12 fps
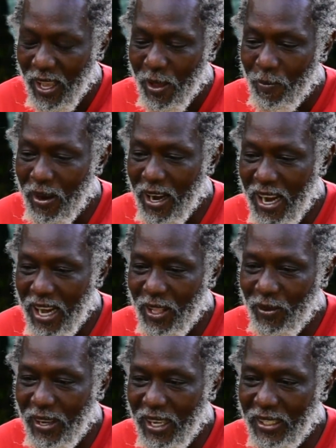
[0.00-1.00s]

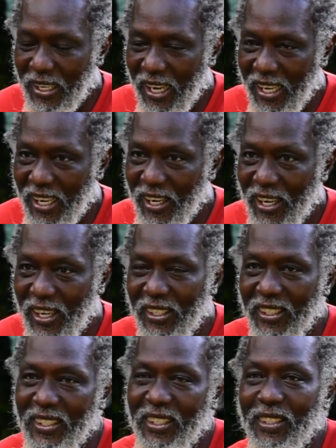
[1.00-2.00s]
always I hear
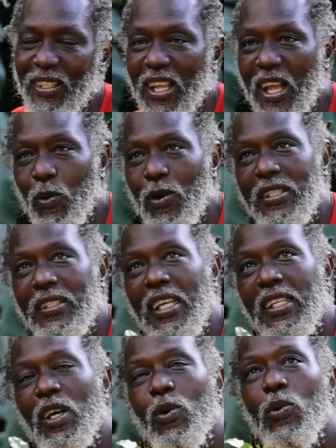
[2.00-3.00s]
the question
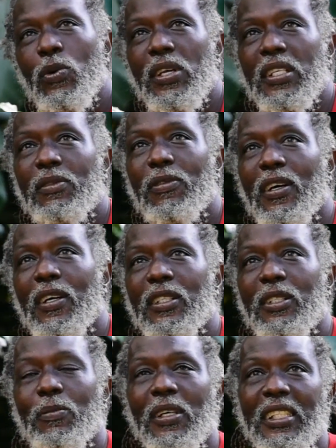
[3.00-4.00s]
who is
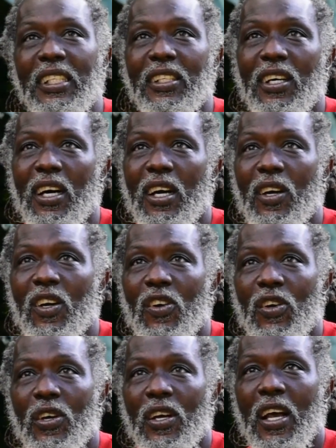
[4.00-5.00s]
Firstman
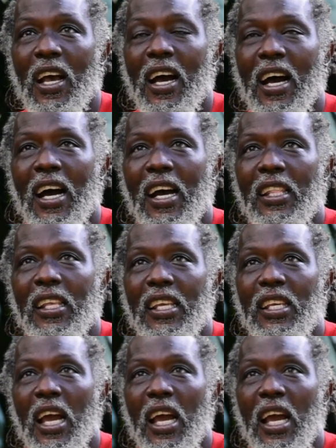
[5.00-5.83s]
or and yeah,